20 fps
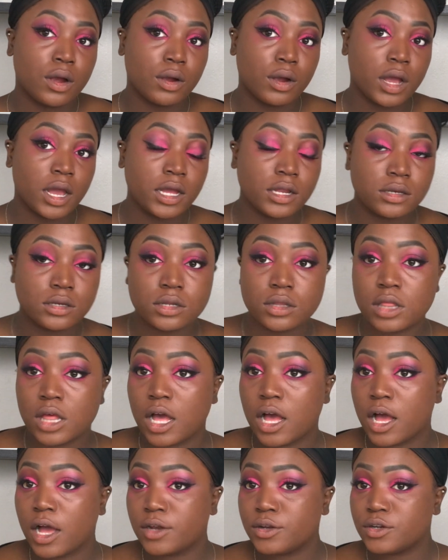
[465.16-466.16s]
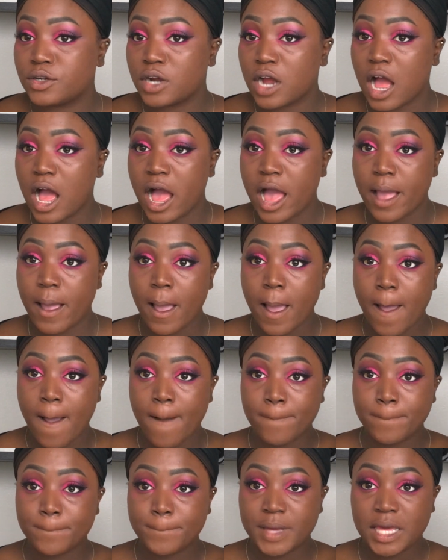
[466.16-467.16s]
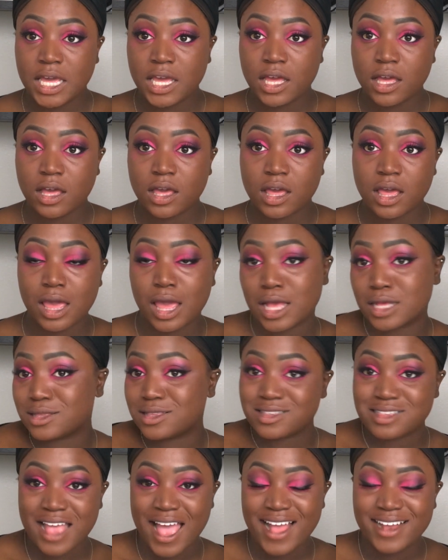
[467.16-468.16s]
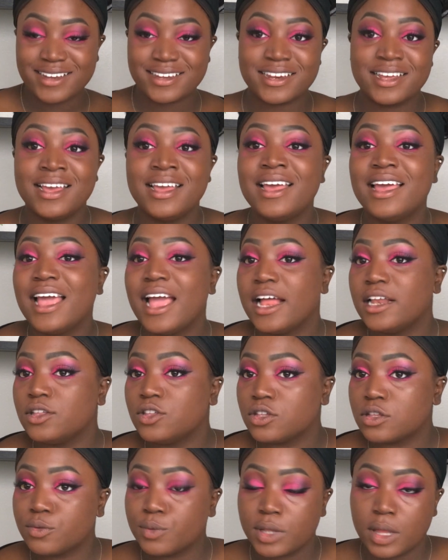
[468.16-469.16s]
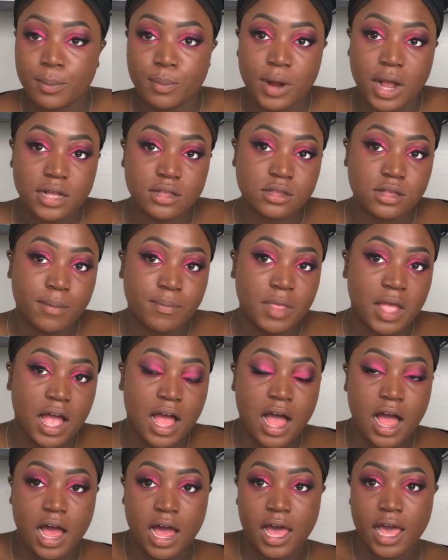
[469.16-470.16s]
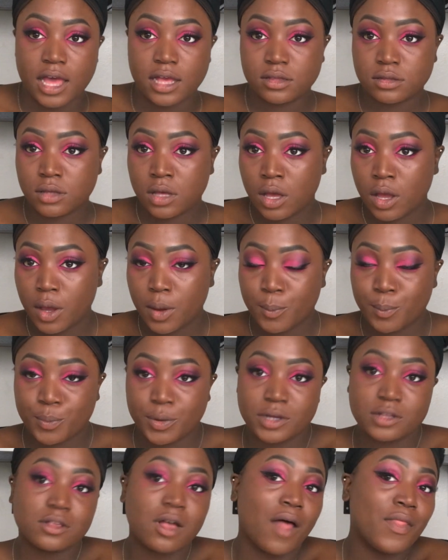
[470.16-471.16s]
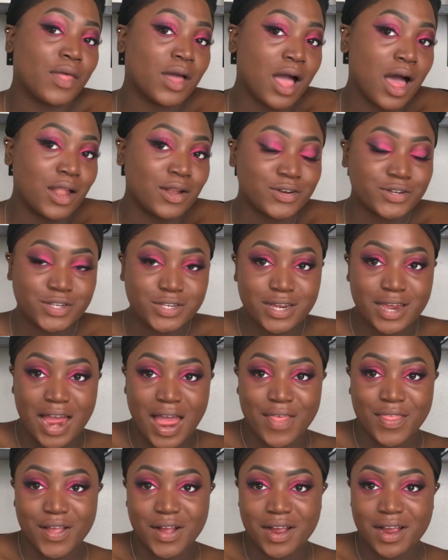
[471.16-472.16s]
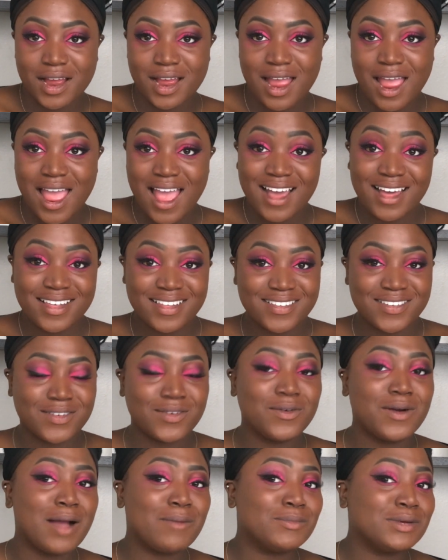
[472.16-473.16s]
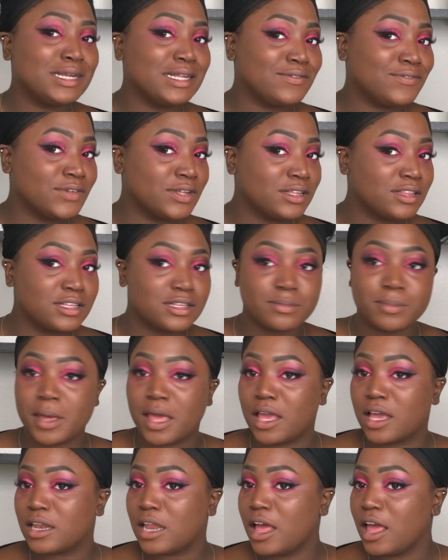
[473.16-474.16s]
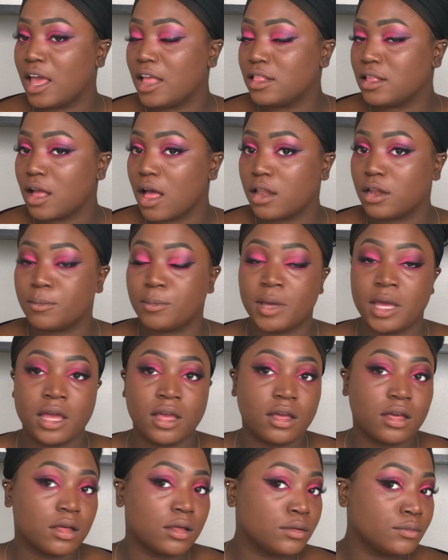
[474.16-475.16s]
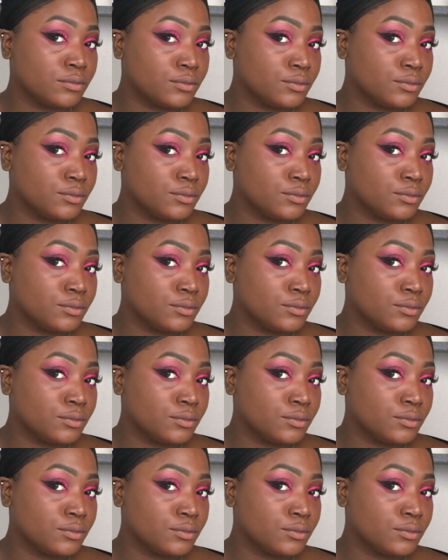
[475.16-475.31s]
Alright, that under eye pink is set. And it just really brightens up the eyes, brings all the colors together. Ooh, I'm really feeling this pink, and I hate the color pink.